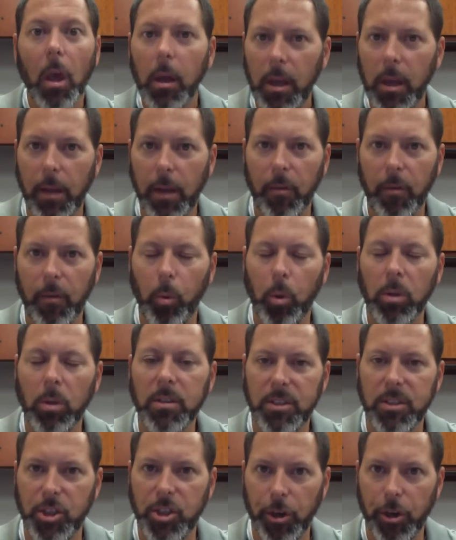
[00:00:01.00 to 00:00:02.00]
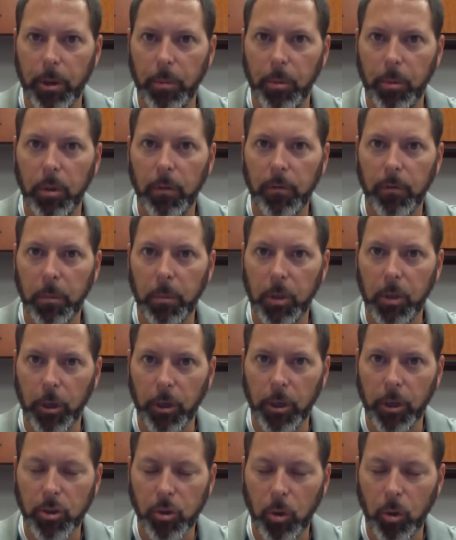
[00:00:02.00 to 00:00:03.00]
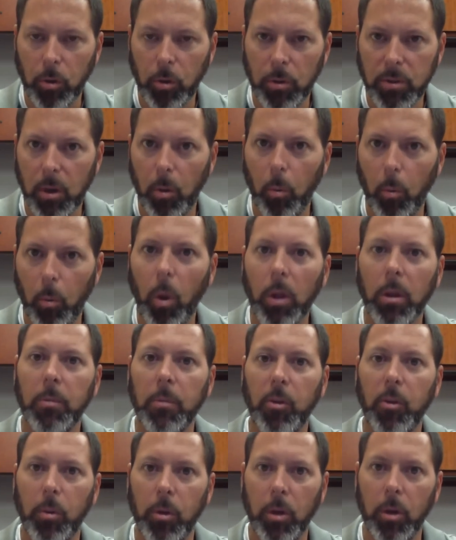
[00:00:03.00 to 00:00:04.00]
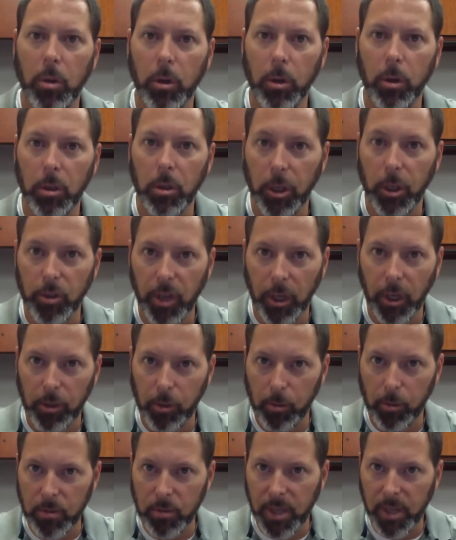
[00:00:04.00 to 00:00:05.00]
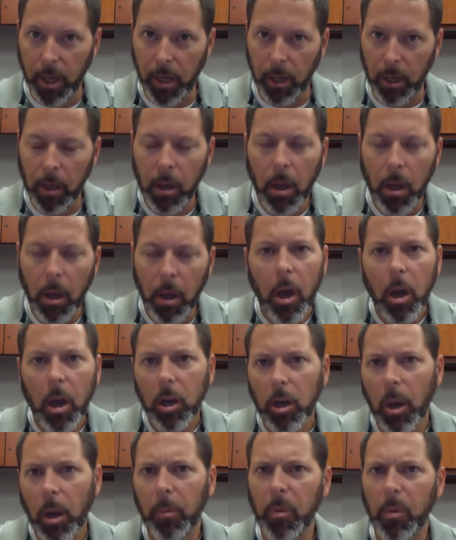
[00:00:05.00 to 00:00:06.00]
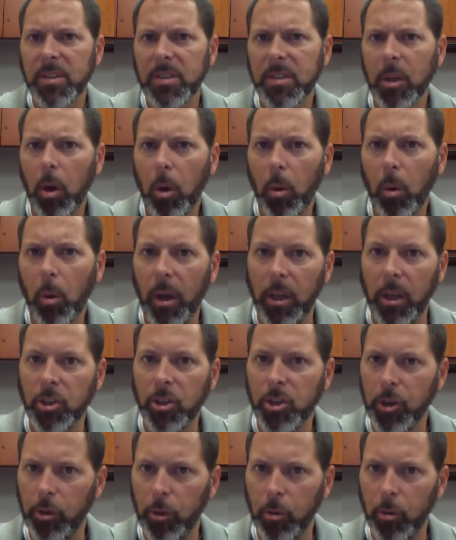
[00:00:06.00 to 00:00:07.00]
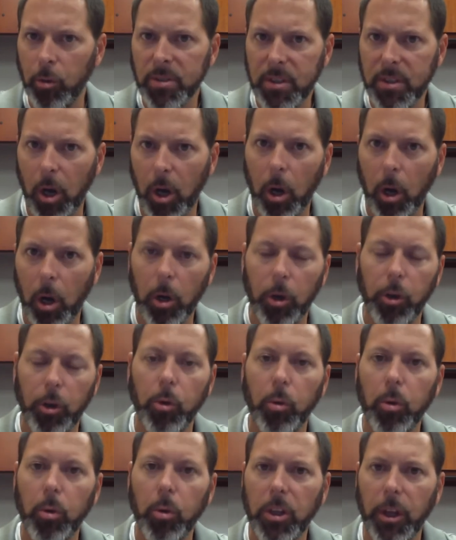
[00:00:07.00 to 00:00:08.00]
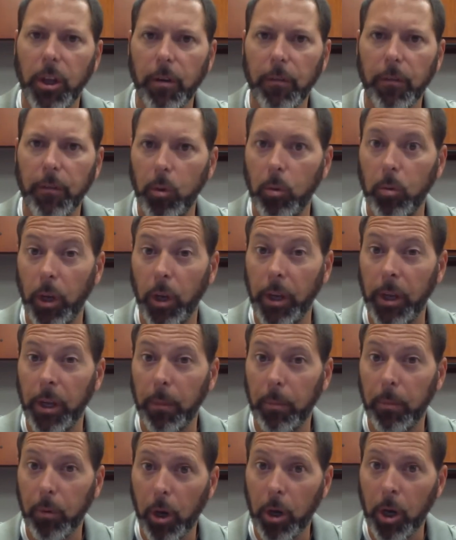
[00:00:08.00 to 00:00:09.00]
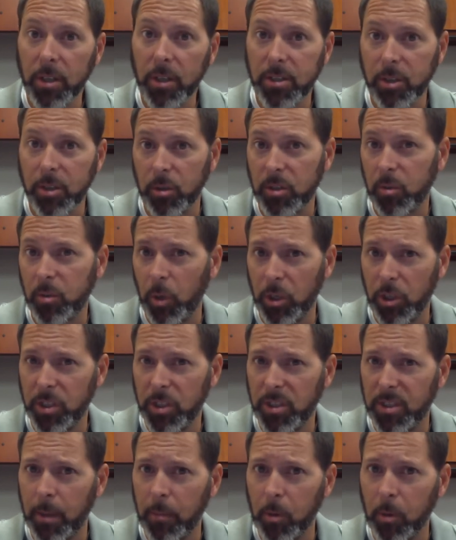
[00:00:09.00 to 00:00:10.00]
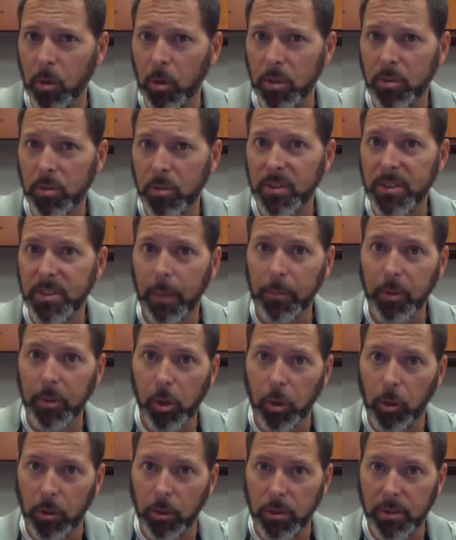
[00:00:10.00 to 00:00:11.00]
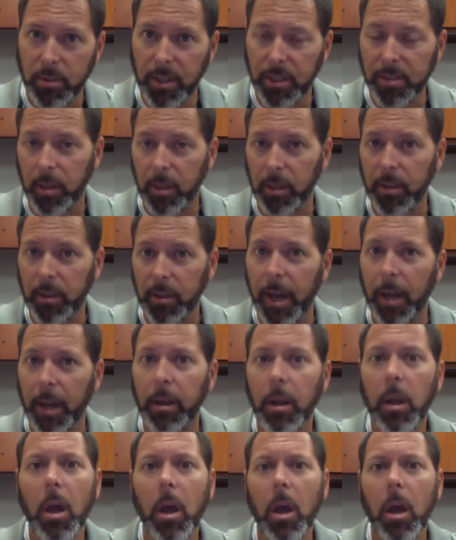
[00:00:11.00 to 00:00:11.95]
Hey everyone, this is Jerry Bolda from Clare Controls. Welcome to another ClareTech Tuesday. A couple weeks ago, I introduced our new ClareVue Lighting products. There's switches, dimmers, receptacles, things like that.